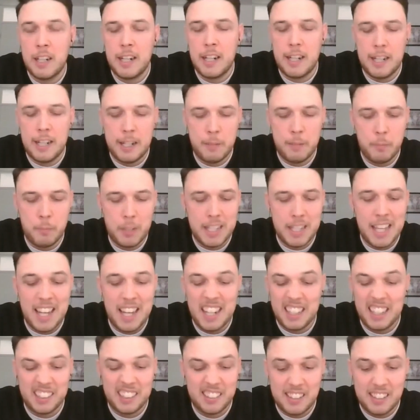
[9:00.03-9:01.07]
But yeah,
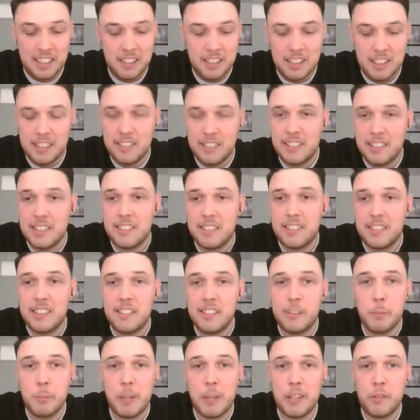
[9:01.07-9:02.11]
LinkedIn is the
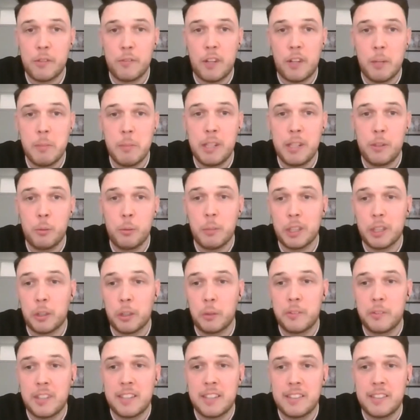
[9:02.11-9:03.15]
easy place to find me, and all my
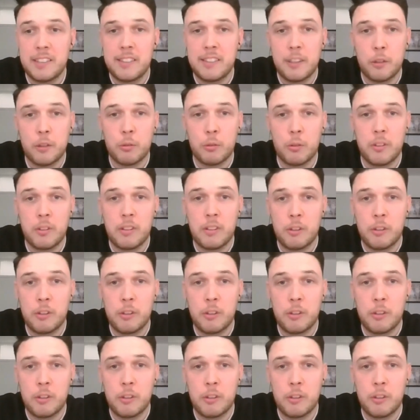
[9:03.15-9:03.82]
contact details are on there as